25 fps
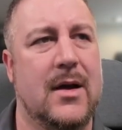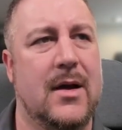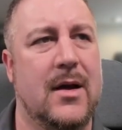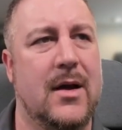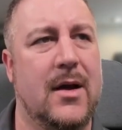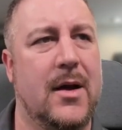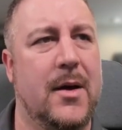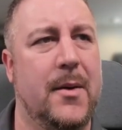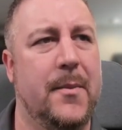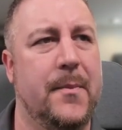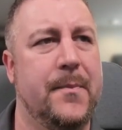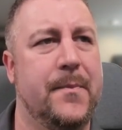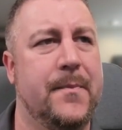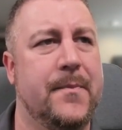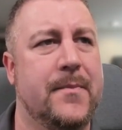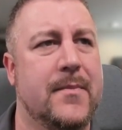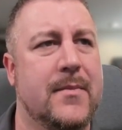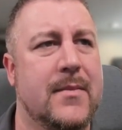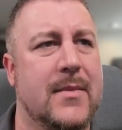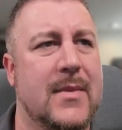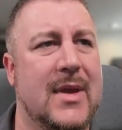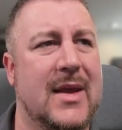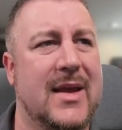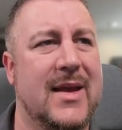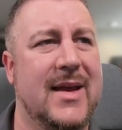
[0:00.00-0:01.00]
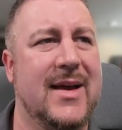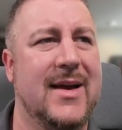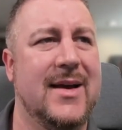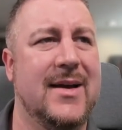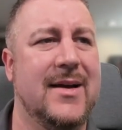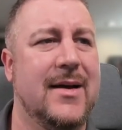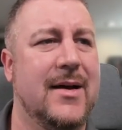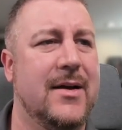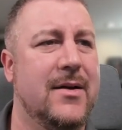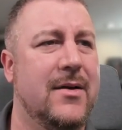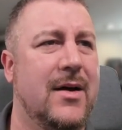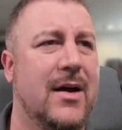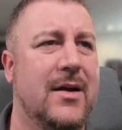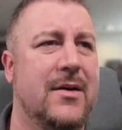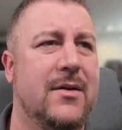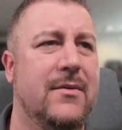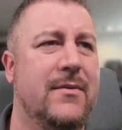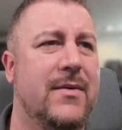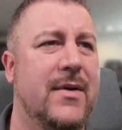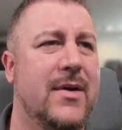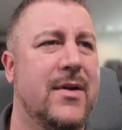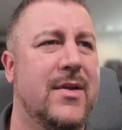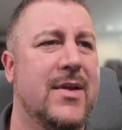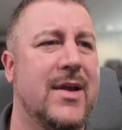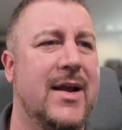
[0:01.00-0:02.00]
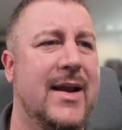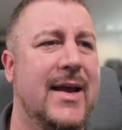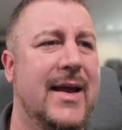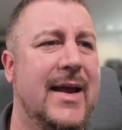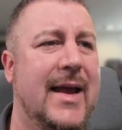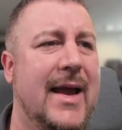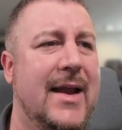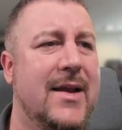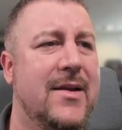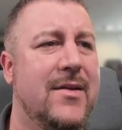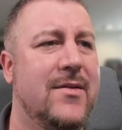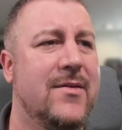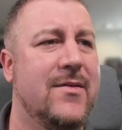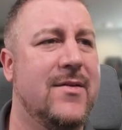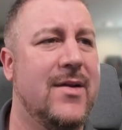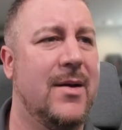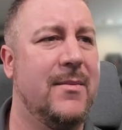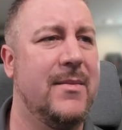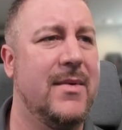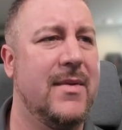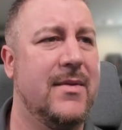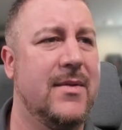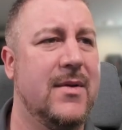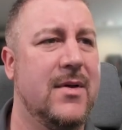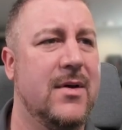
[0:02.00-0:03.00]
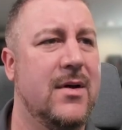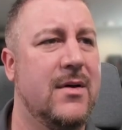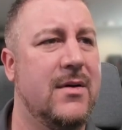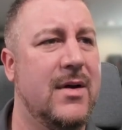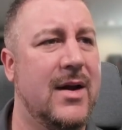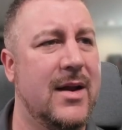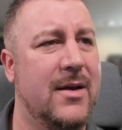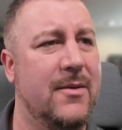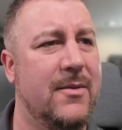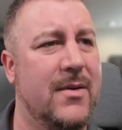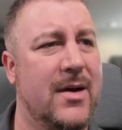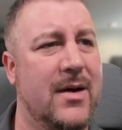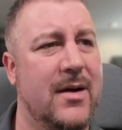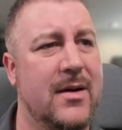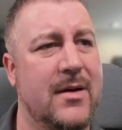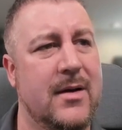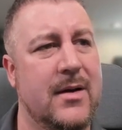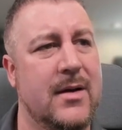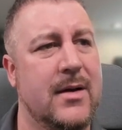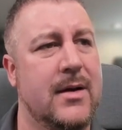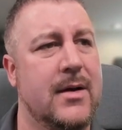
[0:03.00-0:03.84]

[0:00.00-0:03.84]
Yeah, I don't think there's any hidden gem in there anyway.